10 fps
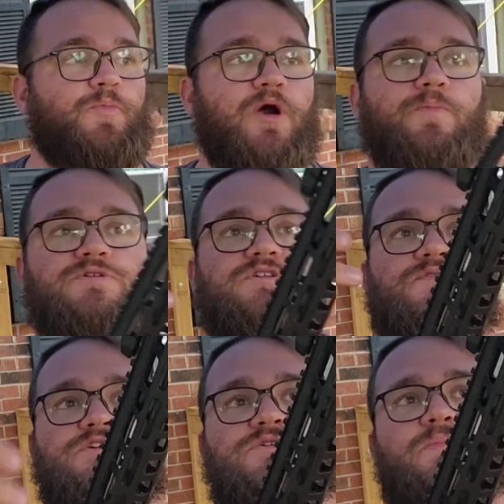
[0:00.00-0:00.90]
purpose
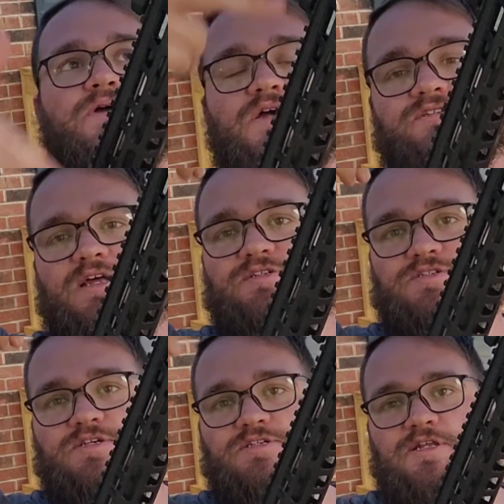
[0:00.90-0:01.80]
division because it has
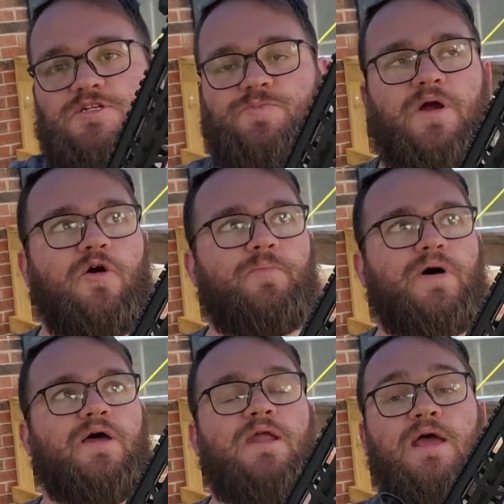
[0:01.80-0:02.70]
a 16-inch barrel,
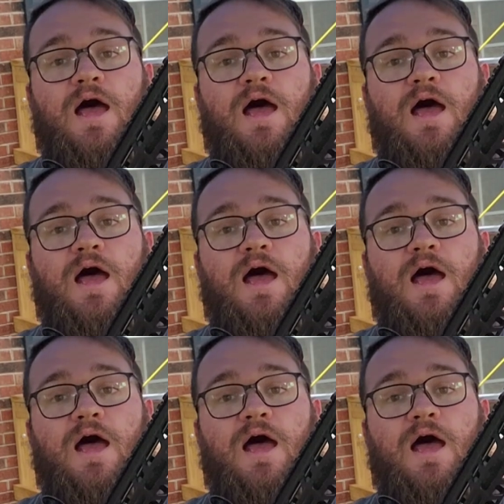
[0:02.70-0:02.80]
but